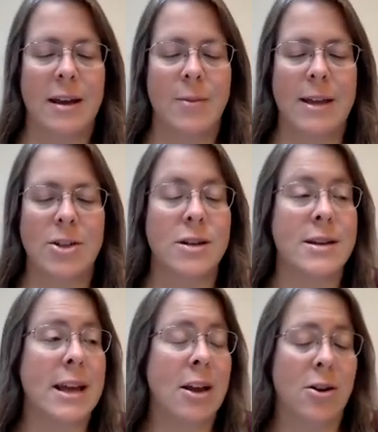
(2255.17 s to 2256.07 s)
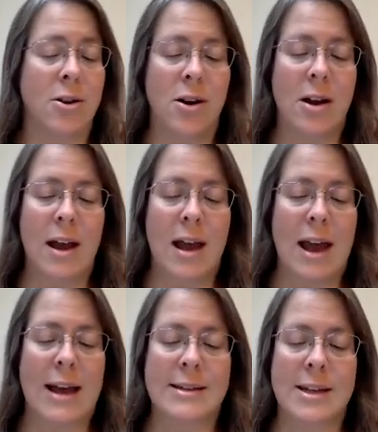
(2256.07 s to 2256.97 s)
mentioned here
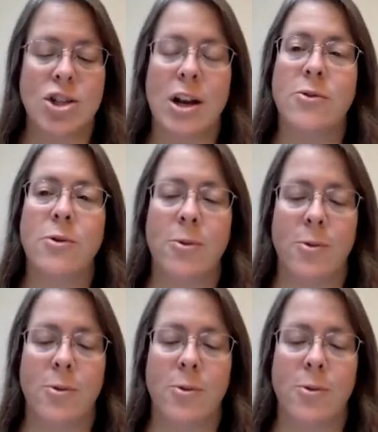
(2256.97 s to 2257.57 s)
as a general